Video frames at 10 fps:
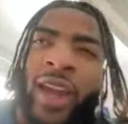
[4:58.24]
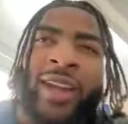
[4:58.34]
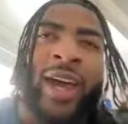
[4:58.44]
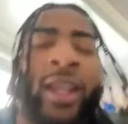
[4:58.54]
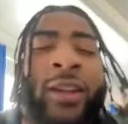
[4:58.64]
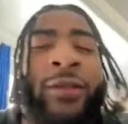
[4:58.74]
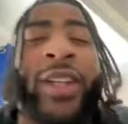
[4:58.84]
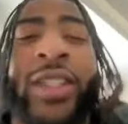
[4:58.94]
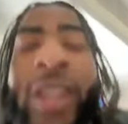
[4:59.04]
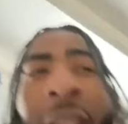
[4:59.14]
that
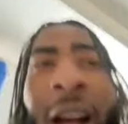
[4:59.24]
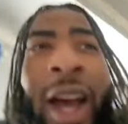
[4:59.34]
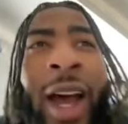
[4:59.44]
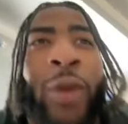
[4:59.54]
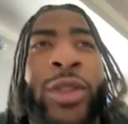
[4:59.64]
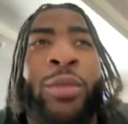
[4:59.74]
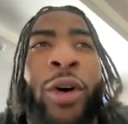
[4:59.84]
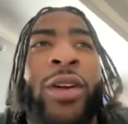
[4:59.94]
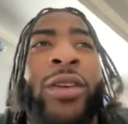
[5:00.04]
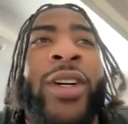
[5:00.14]
elevation that I, I was a
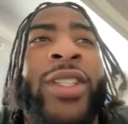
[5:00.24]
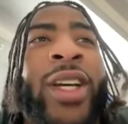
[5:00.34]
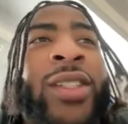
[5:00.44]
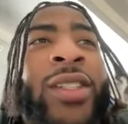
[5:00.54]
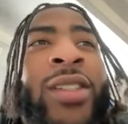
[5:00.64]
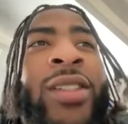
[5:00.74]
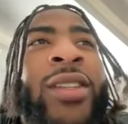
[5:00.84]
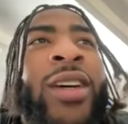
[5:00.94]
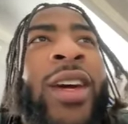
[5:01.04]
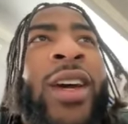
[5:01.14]
part of at Texas.
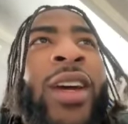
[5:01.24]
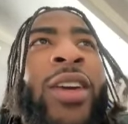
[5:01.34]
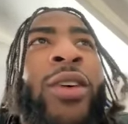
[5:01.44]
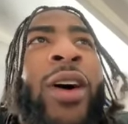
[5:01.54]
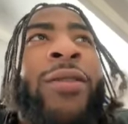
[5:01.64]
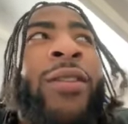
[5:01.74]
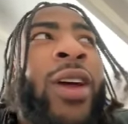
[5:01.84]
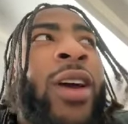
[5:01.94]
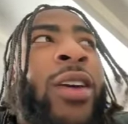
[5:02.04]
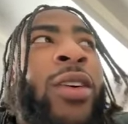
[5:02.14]
And, you know, I felt
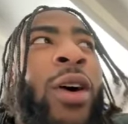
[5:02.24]
like, you know, I